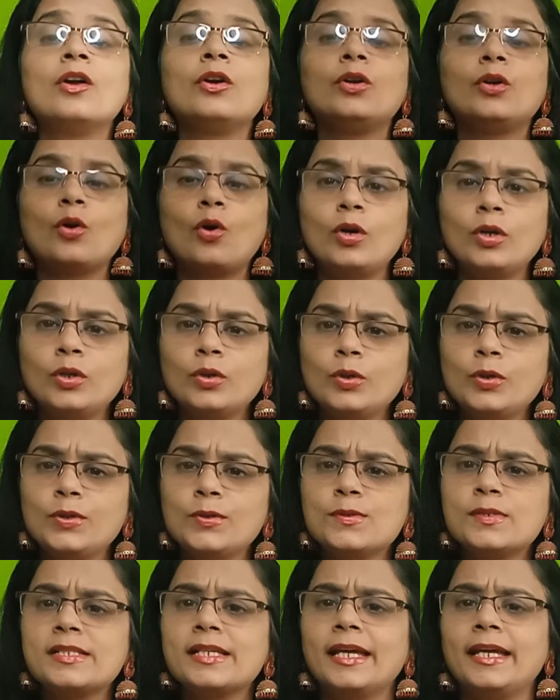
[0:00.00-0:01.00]
not to
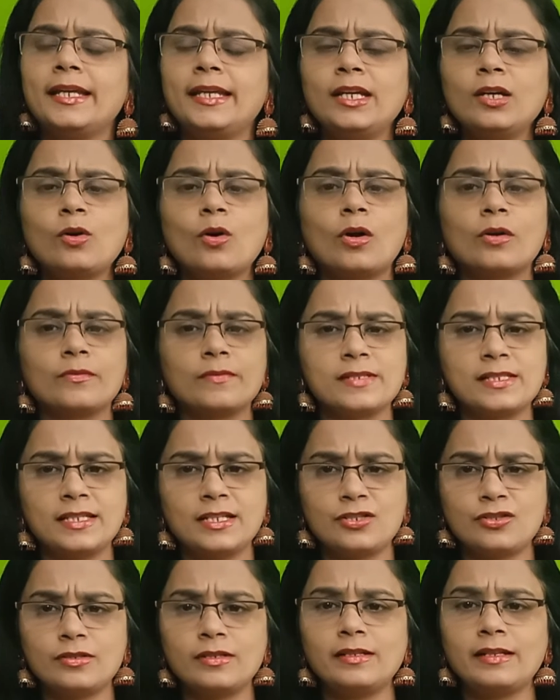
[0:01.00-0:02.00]
use any
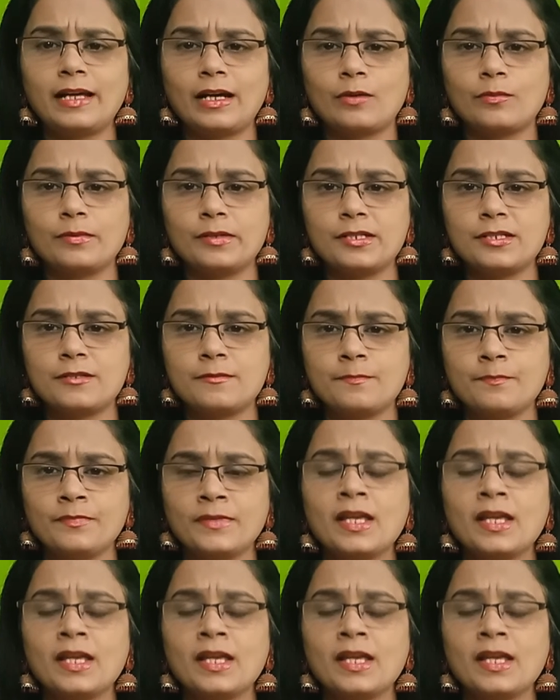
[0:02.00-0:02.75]
conversational language.